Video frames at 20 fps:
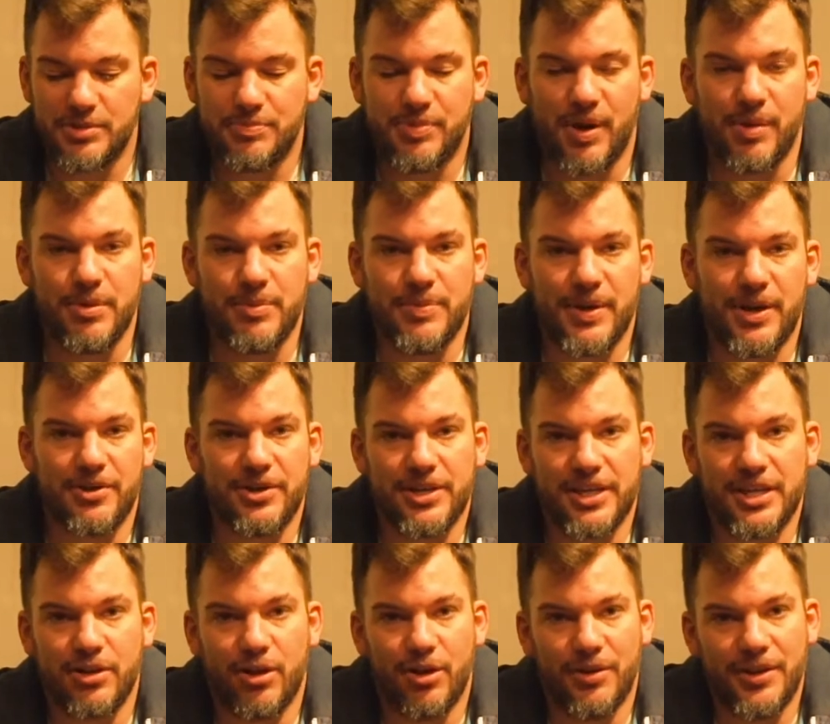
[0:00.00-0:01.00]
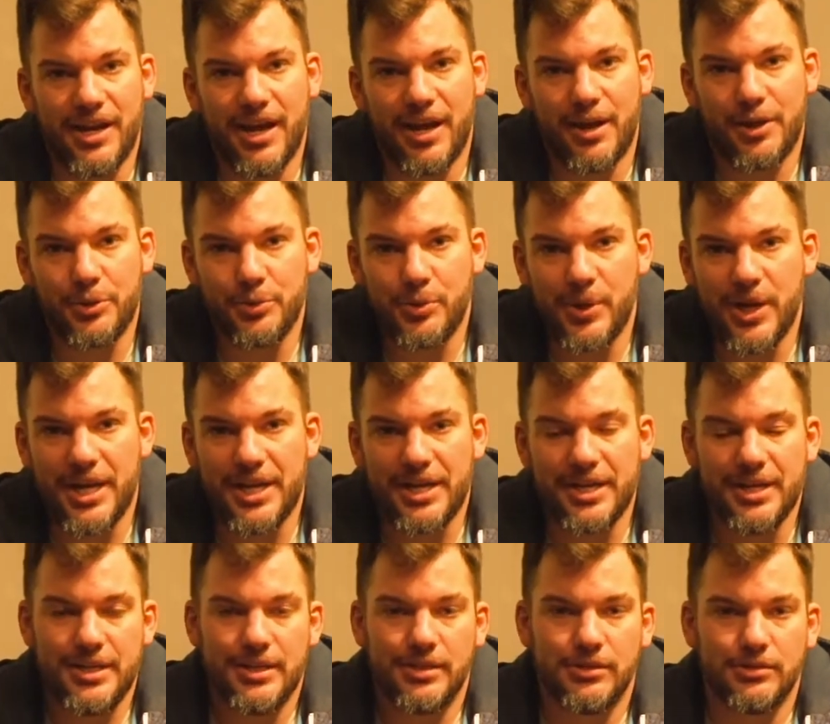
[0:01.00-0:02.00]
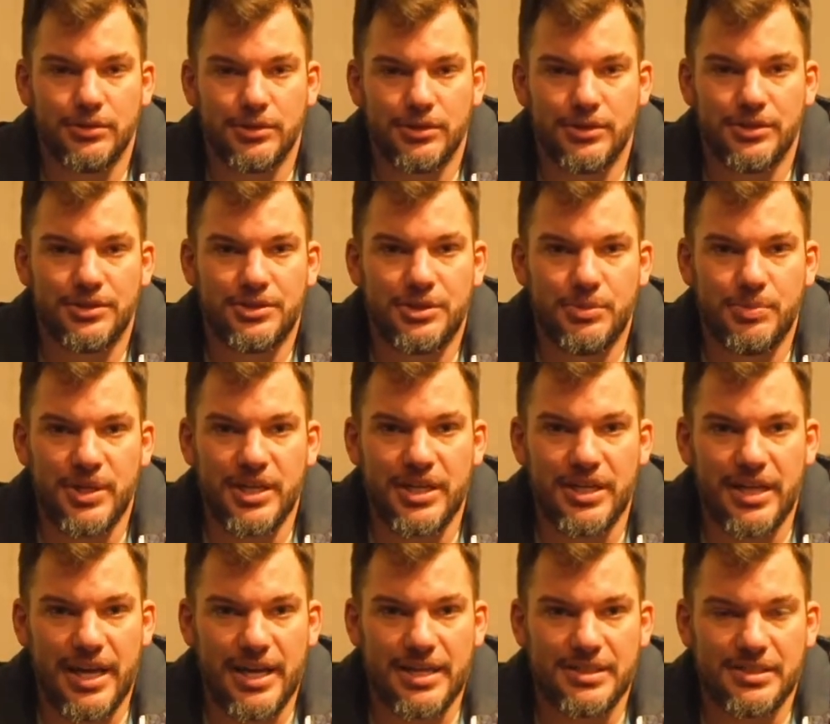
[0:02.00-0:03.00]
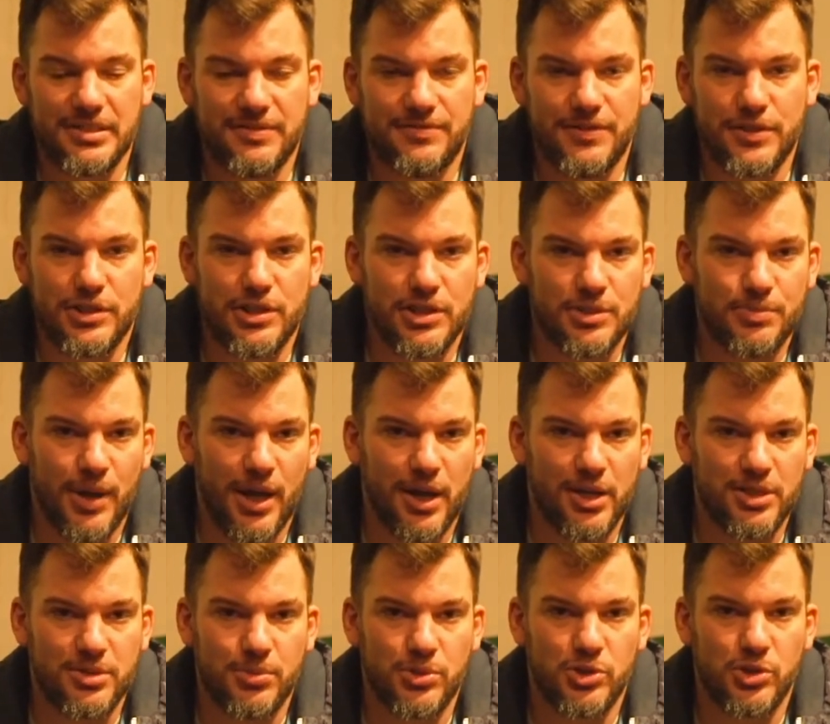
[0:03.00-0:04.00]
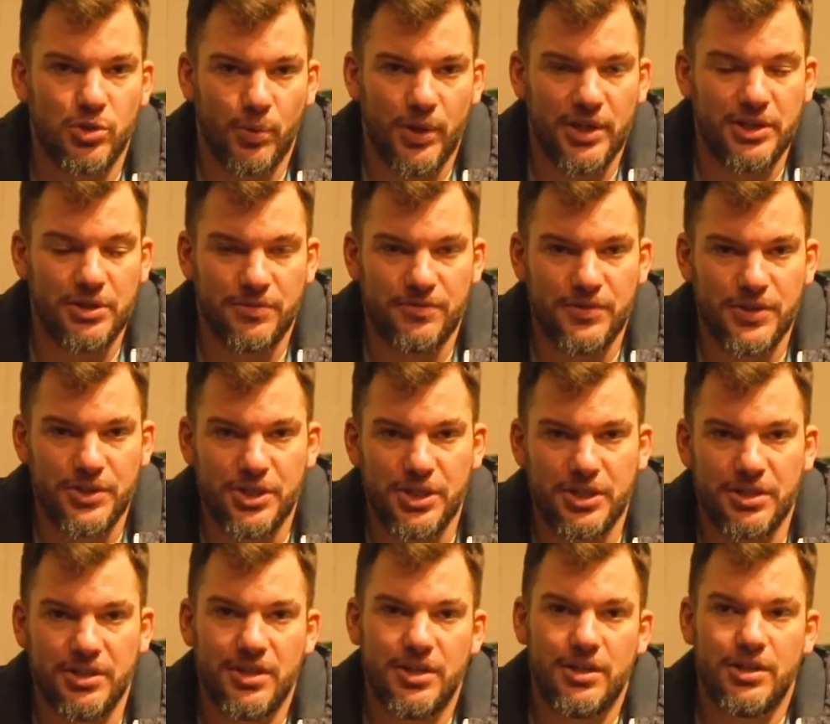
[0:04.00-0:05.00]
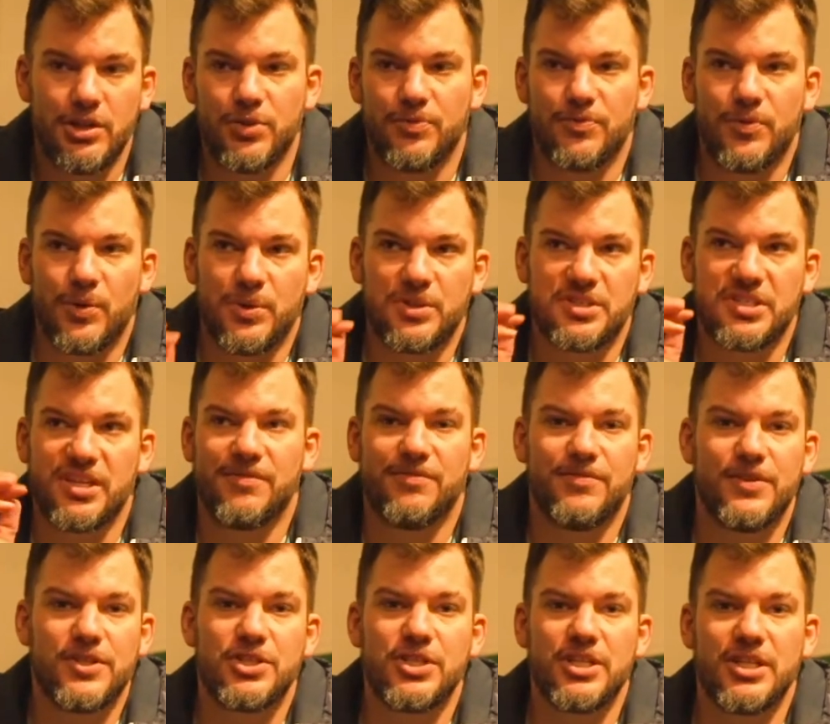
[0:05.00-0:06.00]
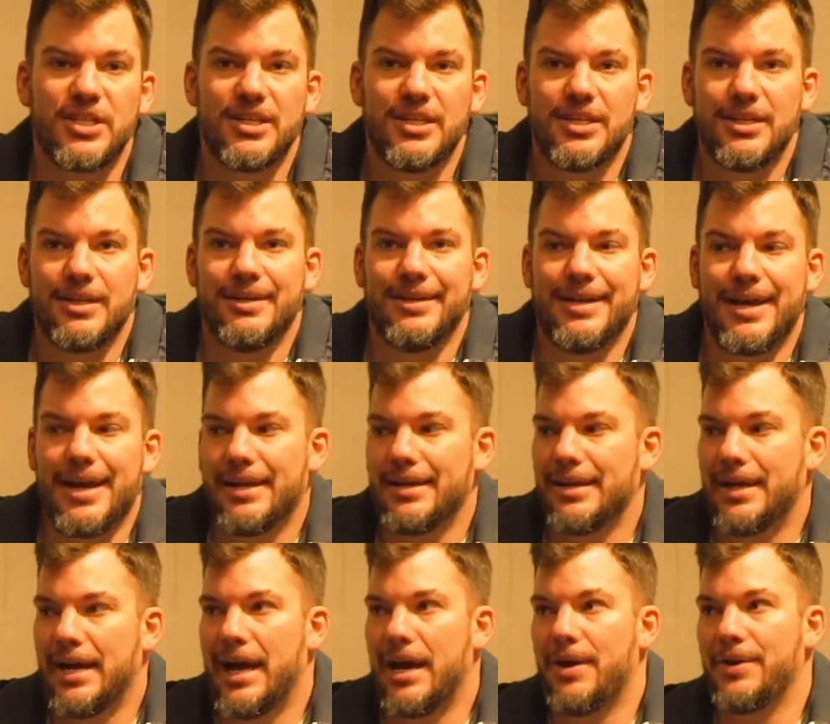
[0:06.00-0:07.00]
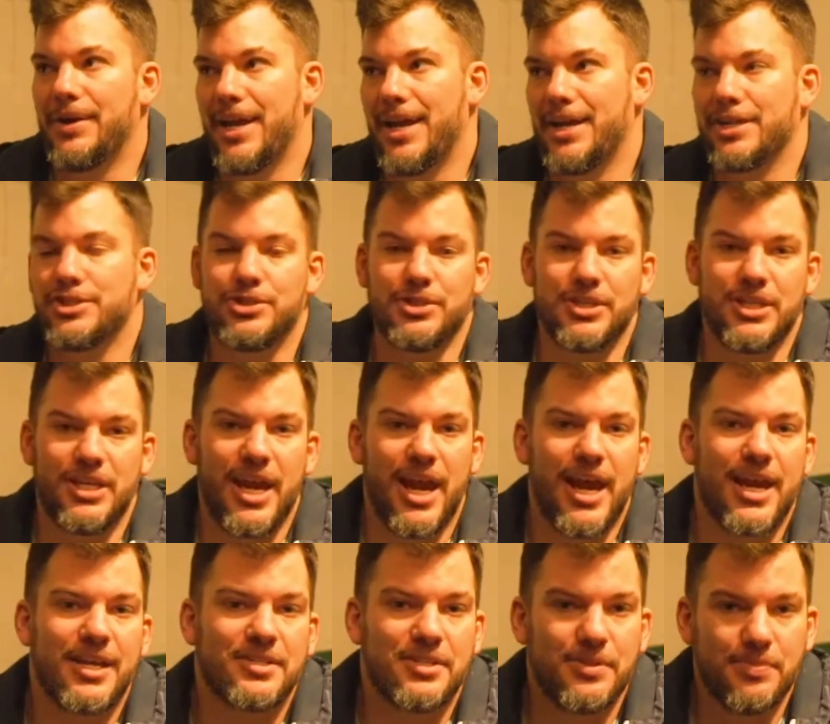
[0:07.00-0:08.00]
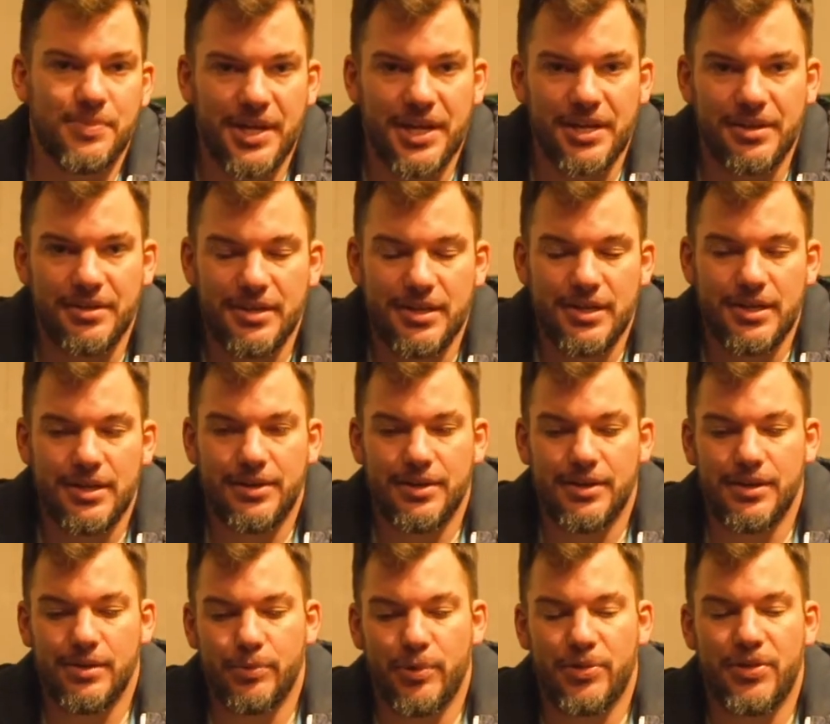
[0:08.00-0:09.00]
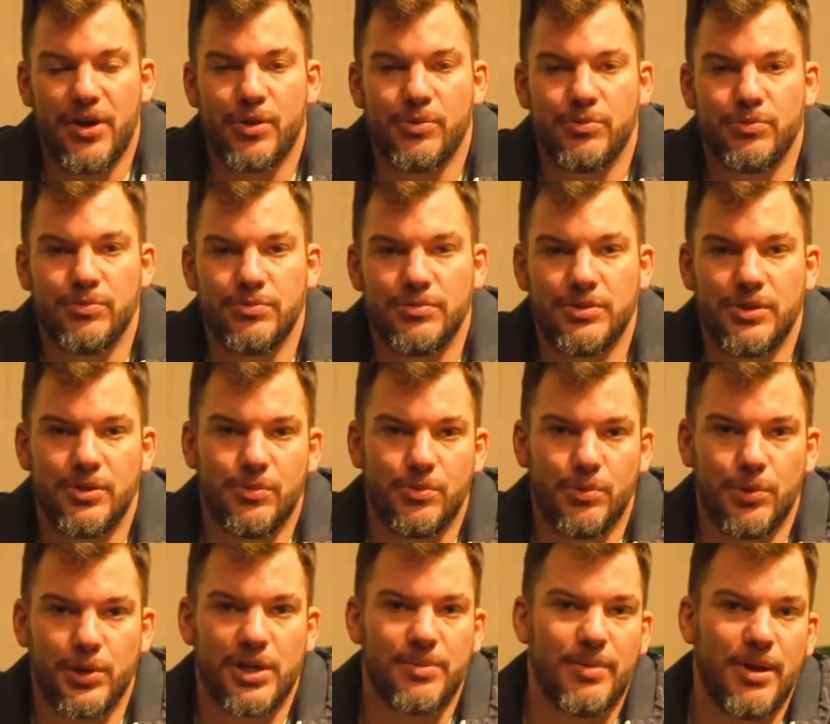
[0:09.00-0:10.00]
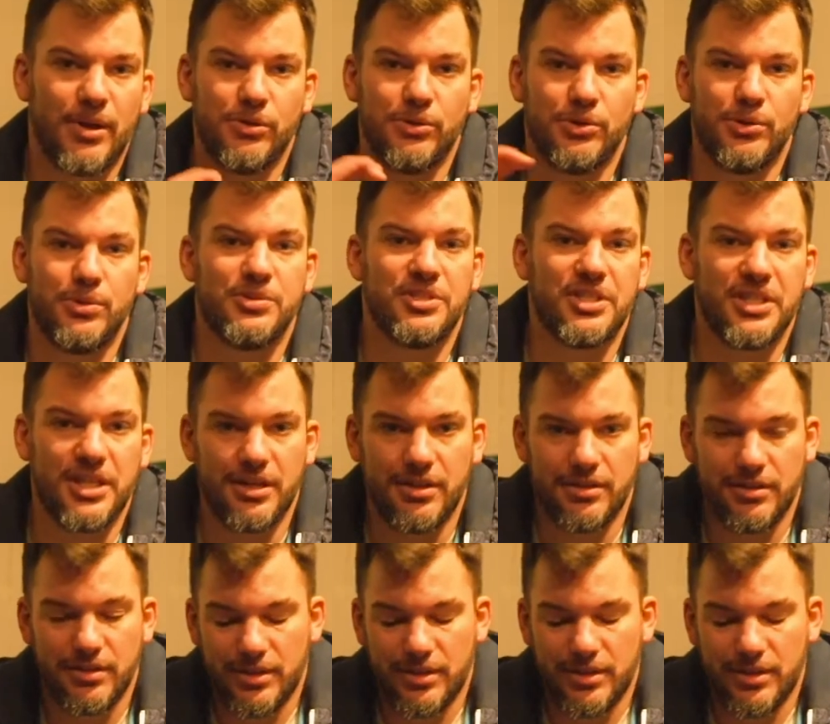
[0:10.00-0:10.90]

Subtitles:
probably better to get all that out of the way, learn to be as efficient as possible. So when you're fishing, you're focused on fishing, not how to actually cast the bait without worrying about losing it.